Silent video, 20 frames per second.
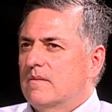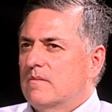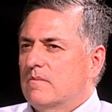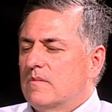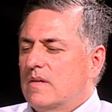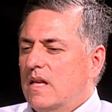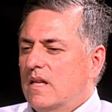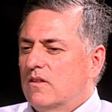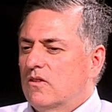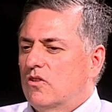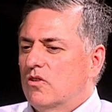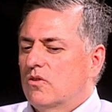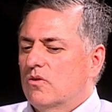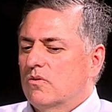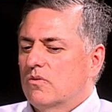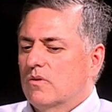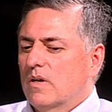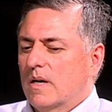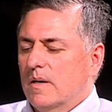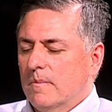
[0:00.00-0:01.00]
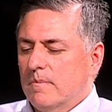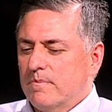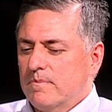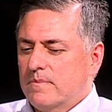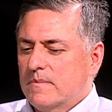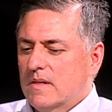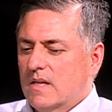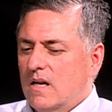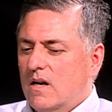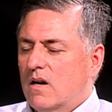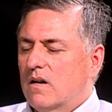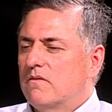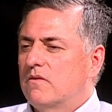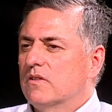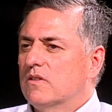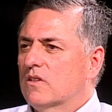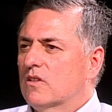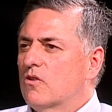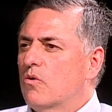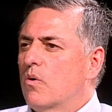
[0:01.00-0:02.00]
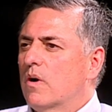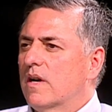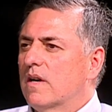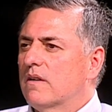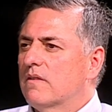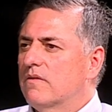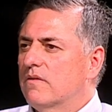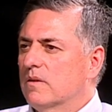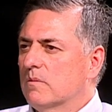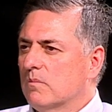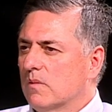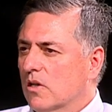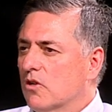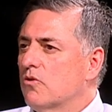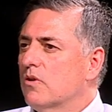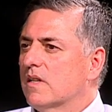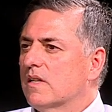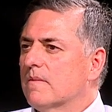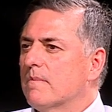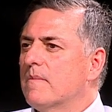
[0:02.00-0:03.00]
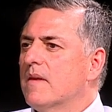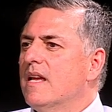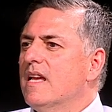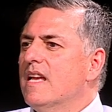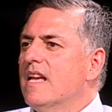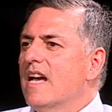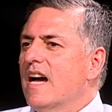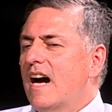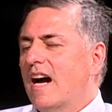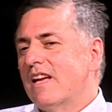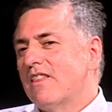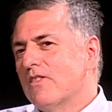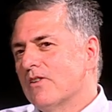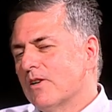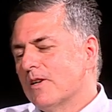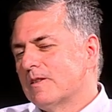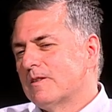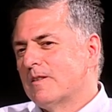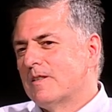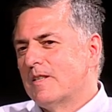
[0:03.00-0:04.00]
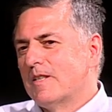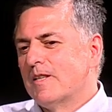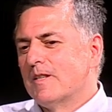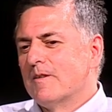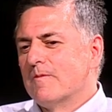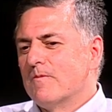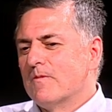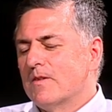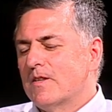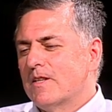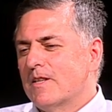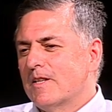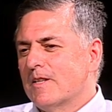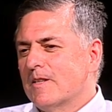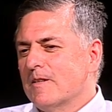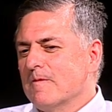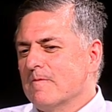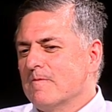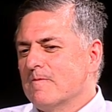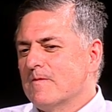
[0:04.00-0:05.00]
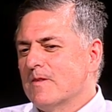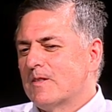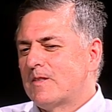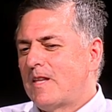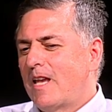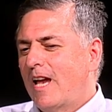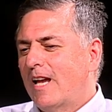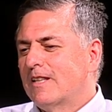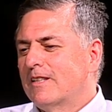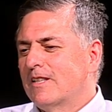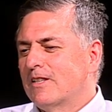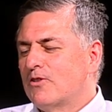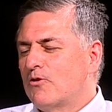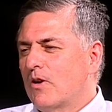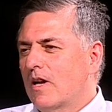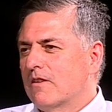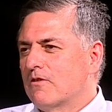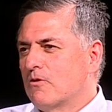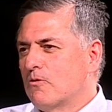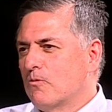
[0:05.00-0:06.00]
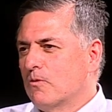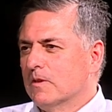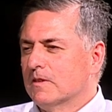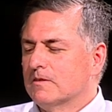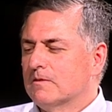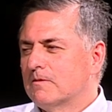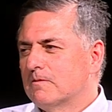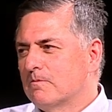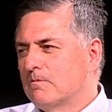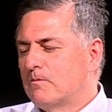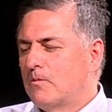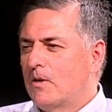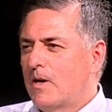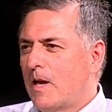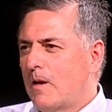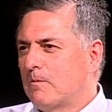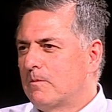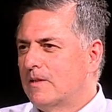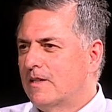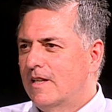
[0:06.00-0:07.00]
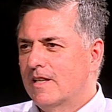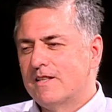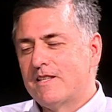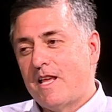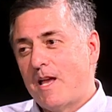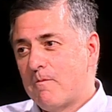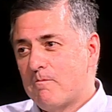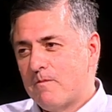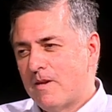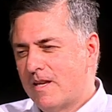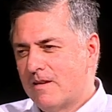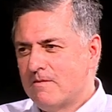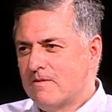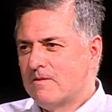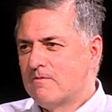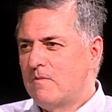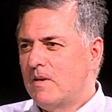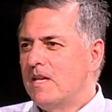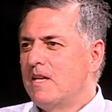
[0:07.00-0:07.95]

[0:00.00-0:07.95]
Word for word: into um, Harvard Square from Logan, mm -hmm. I thought the, the the taxi driver was perhaps kidnapping me